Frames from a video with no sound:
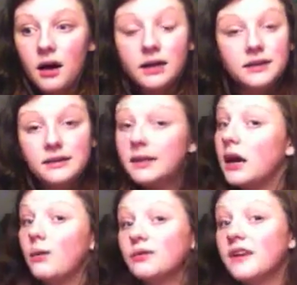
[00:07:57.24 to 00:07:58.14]
I didn't
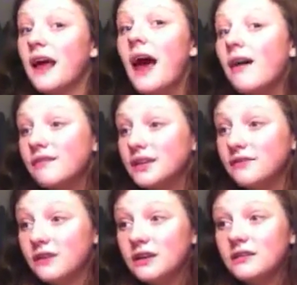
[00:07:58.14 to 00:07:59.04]
think I was going to have any
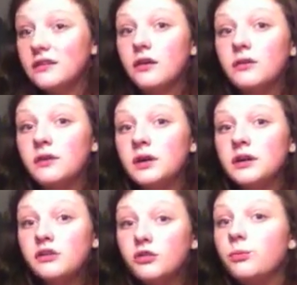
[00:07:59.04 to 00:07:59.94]
friends. So
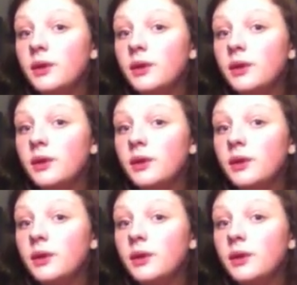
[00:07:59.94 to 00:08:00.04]
to